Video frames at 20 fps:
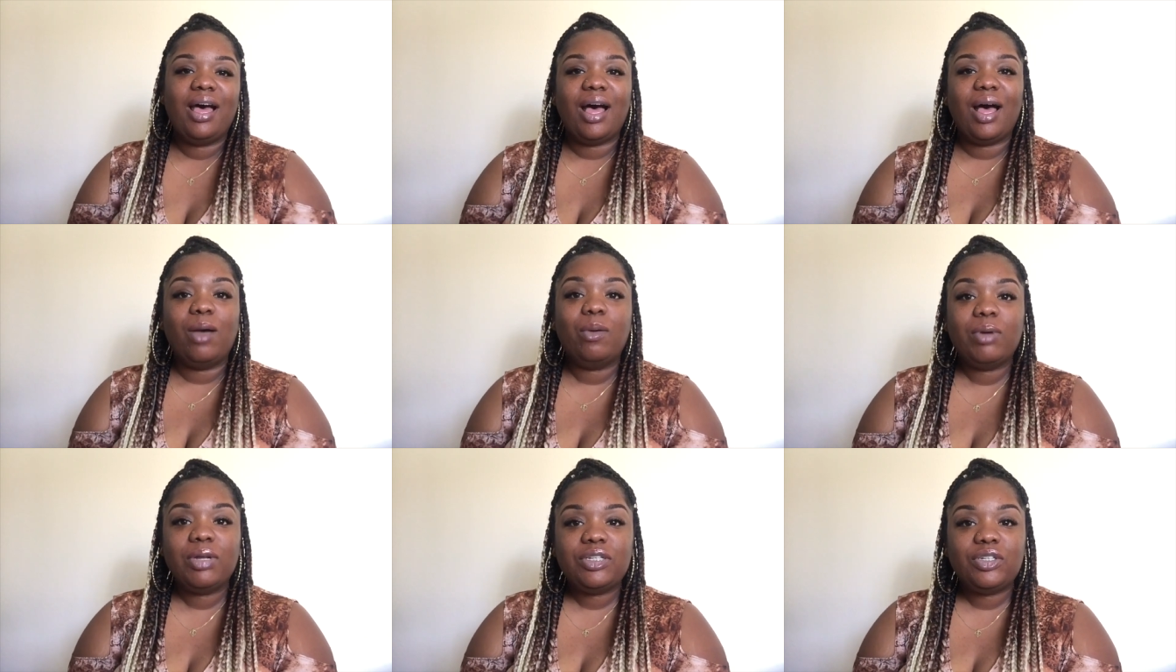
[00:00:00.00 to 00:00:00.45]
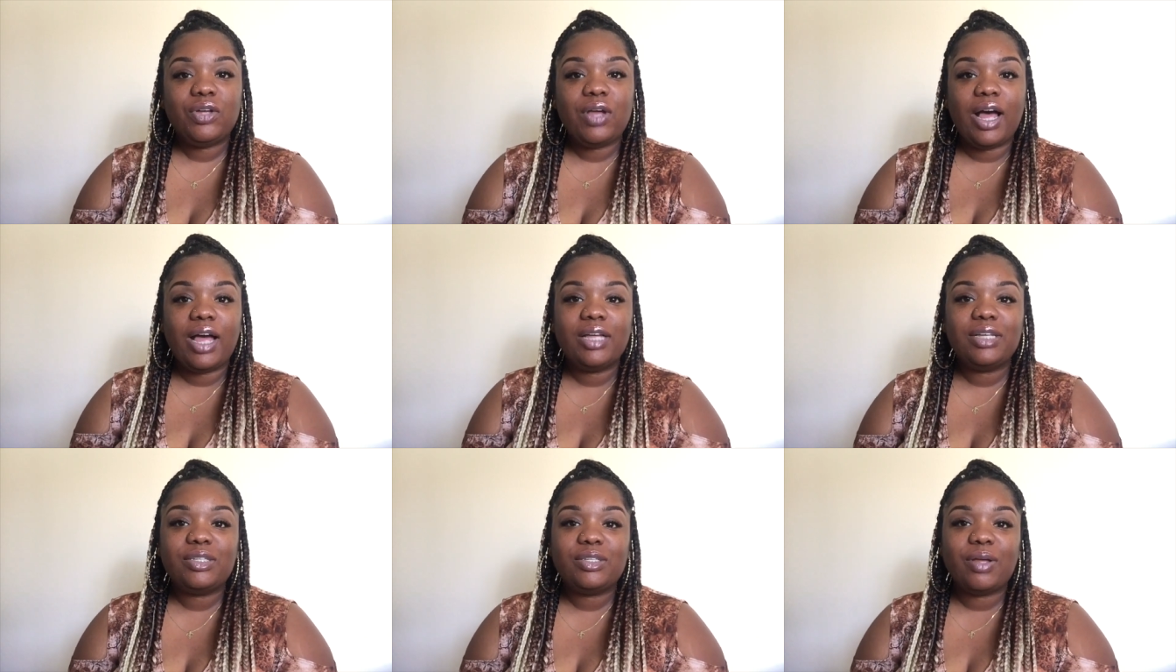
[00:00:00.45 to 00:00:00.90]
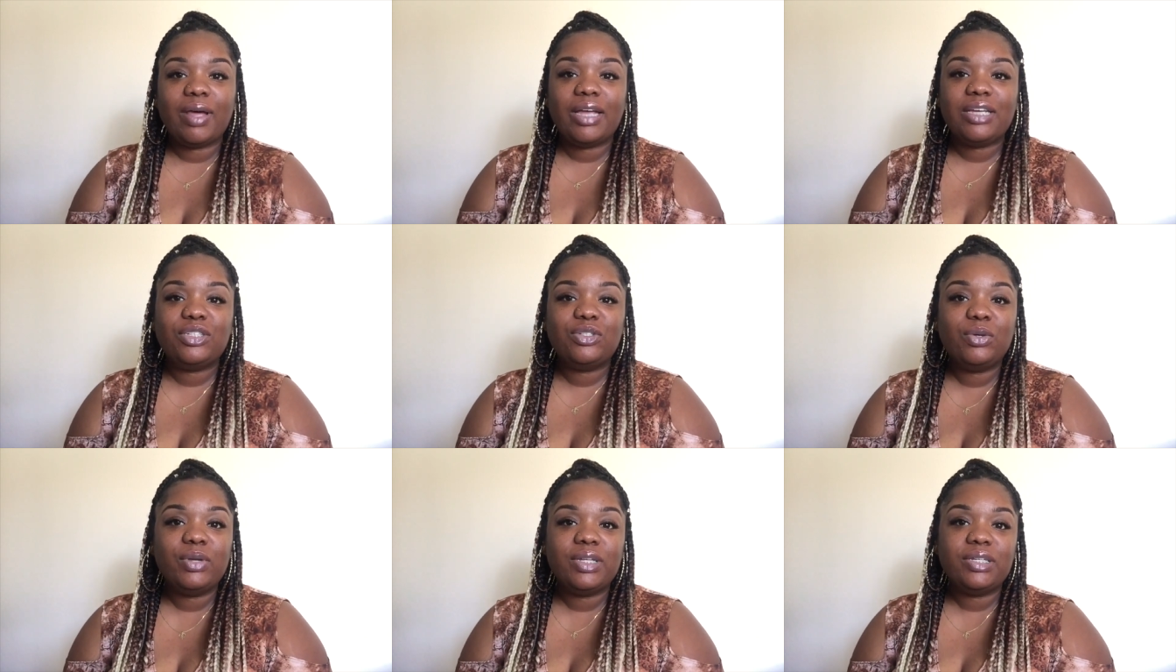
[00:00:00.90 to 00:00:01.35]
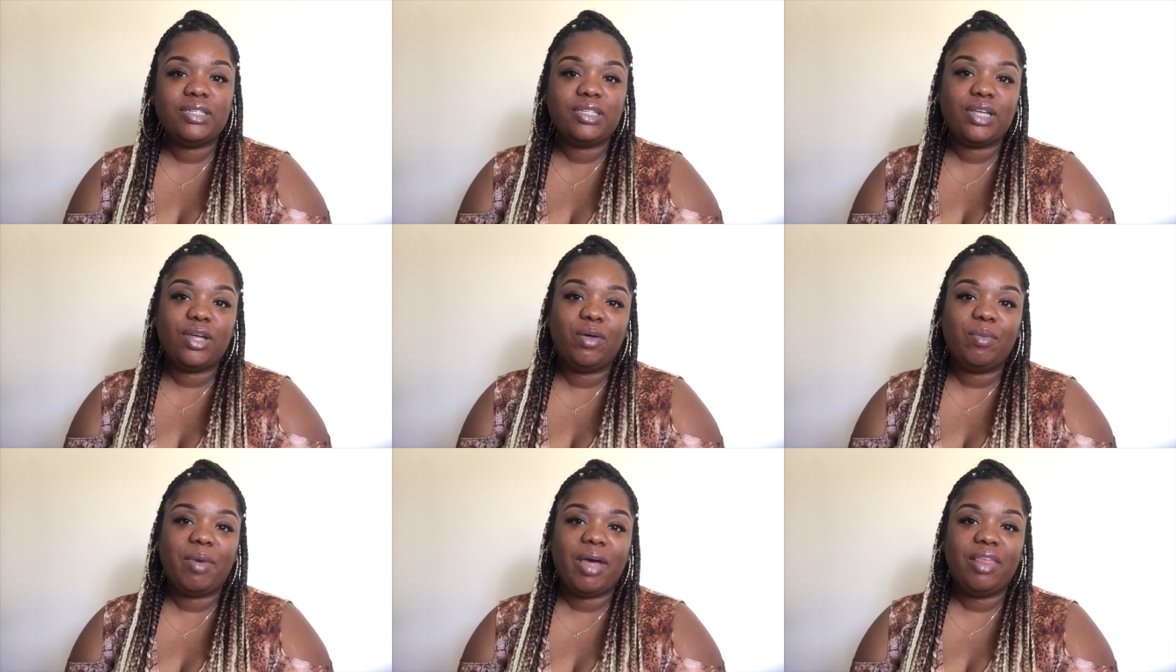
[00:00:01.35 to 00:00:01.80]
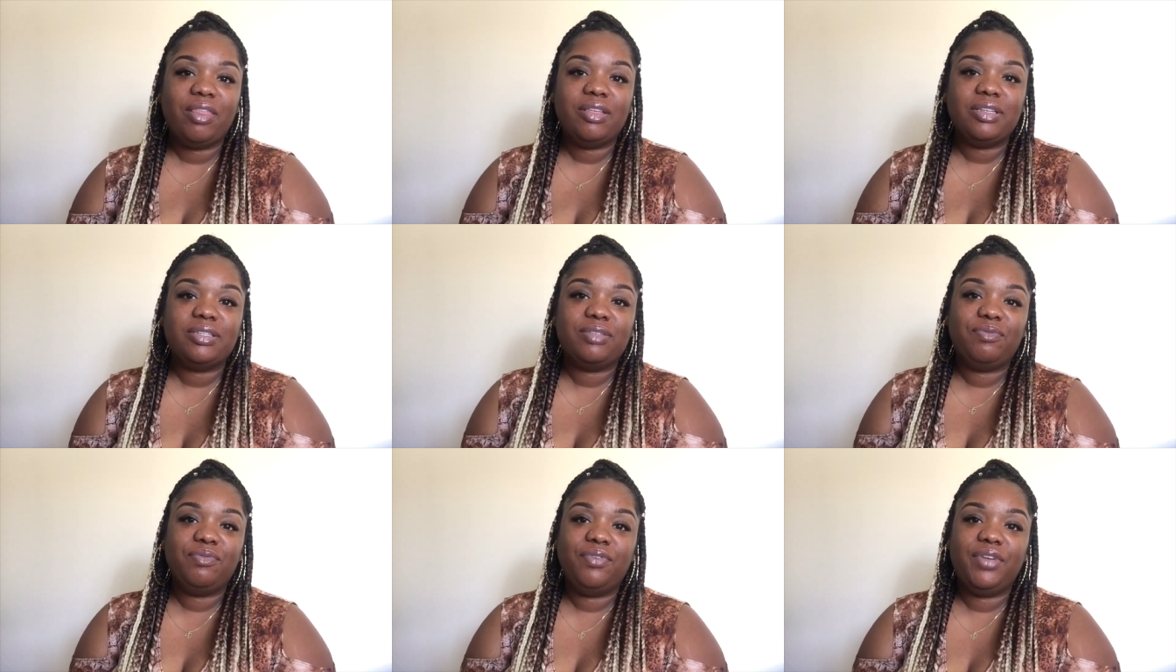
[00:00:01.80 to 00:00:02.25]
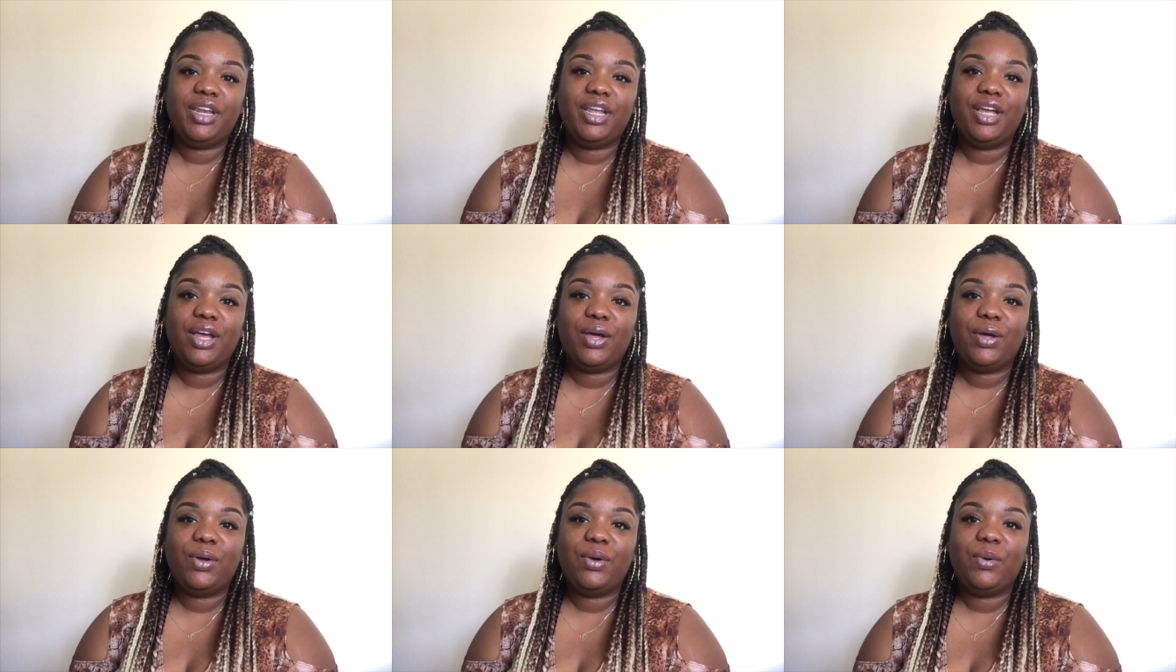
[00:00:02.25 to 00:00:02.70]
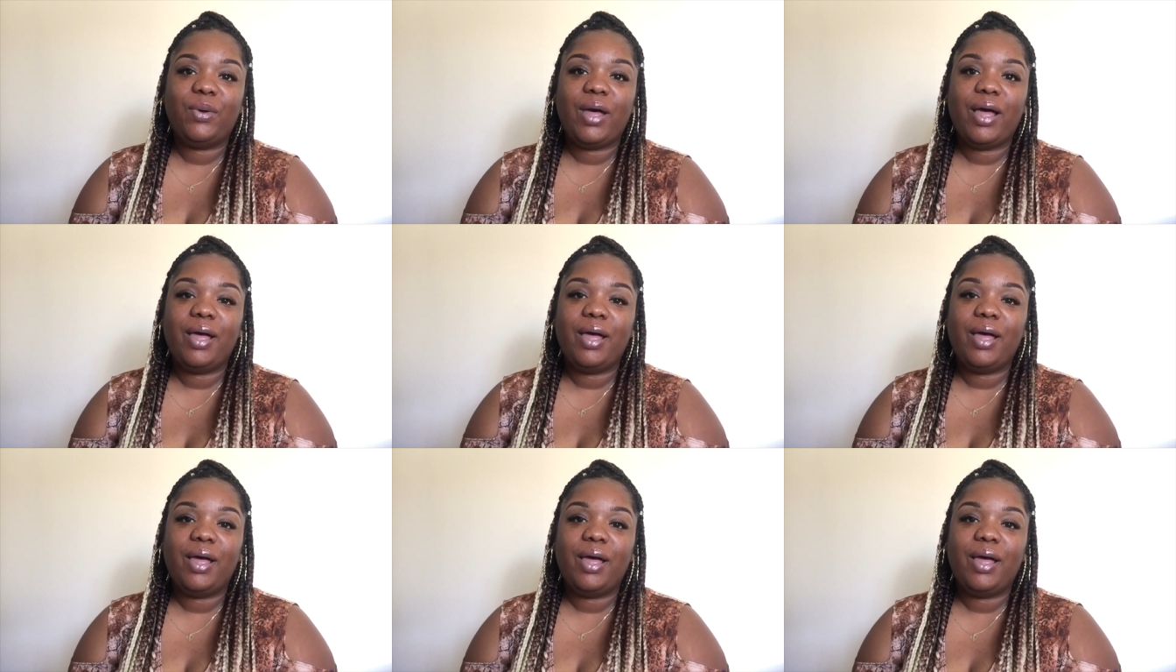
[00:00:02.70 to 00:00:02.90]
Alright, you guys, so as you can tell by this video,